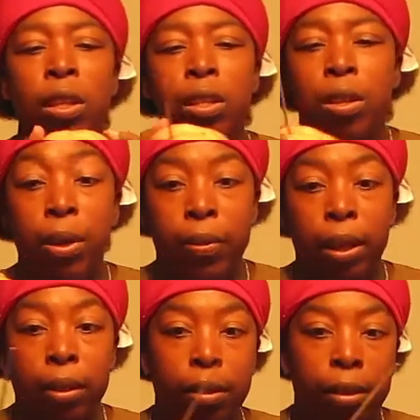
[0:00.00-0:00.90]
So
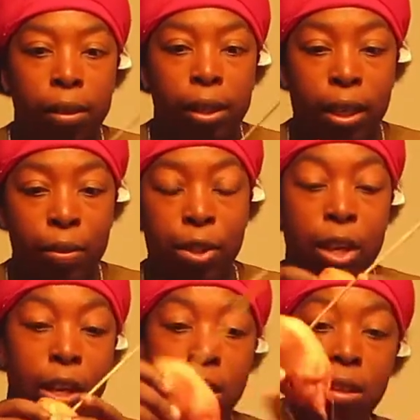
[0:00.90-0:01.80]
anyway, like I was
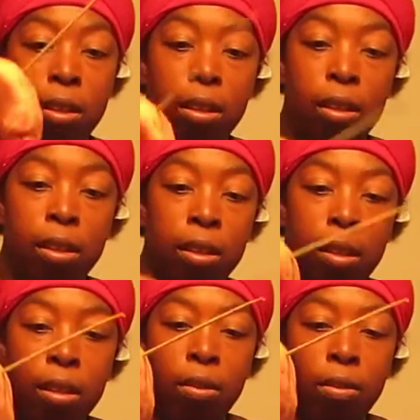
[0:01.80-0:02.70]
saying,
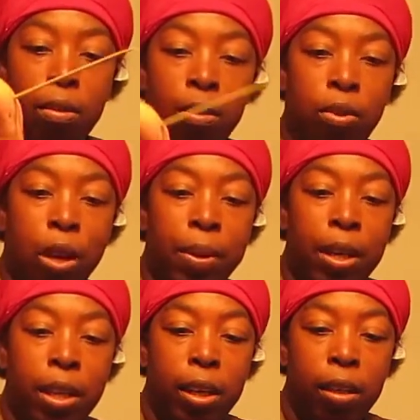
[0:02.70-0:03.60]
drop it
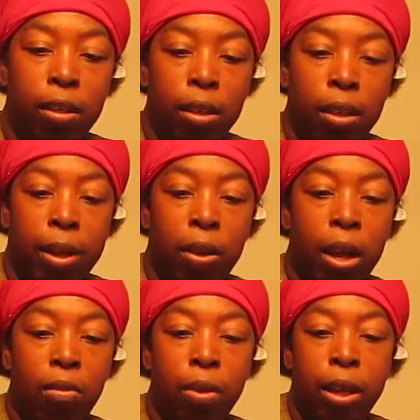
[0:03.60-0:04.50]
in there about
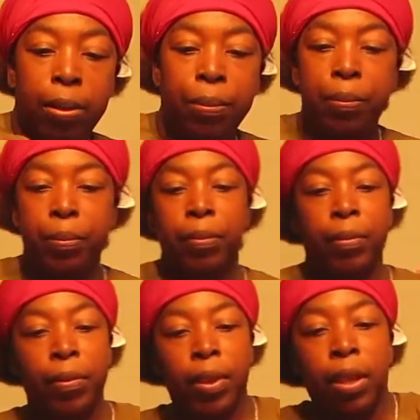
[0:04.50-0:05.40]
halfway,
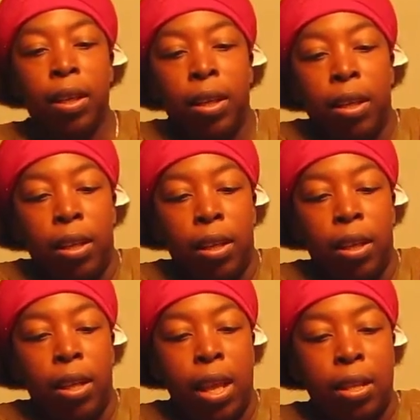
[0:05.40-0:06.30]

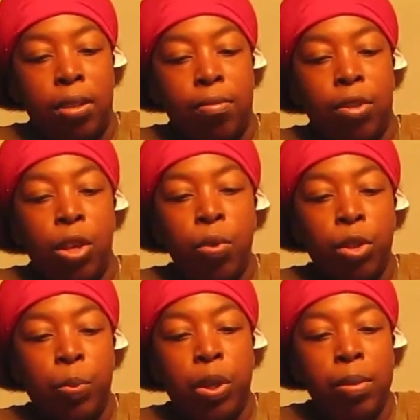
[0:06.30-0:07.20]
and that skewer
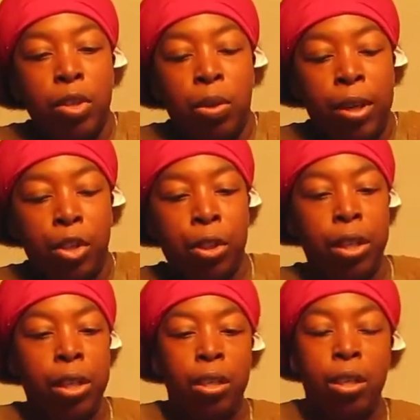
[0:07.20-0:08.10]
is pretty much to make sure
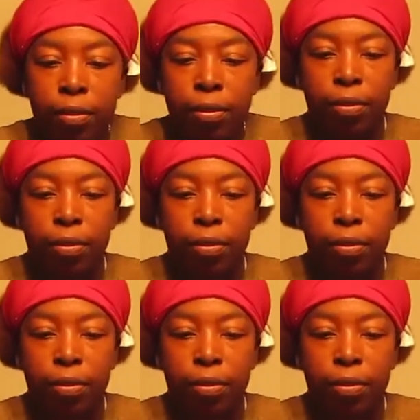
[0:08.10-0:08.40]
it doesn't